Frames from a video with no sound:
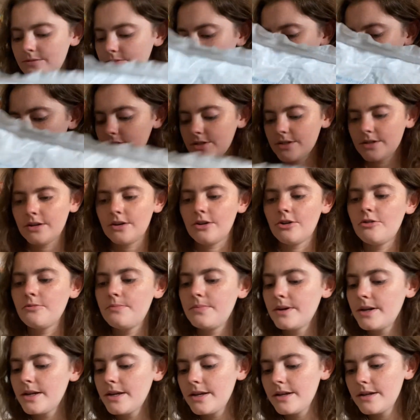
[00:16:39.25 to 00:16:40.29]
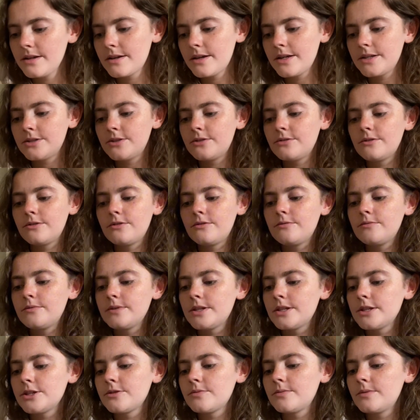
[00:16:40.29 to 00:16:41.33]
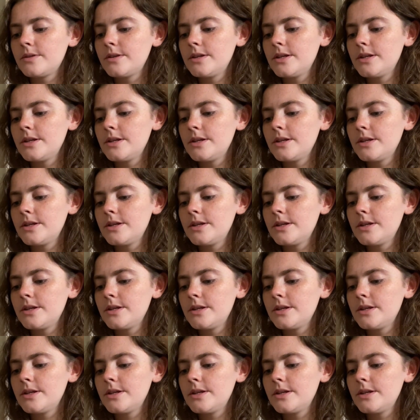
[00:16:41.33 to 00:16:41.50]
we're just gonna open it. I don't know what this one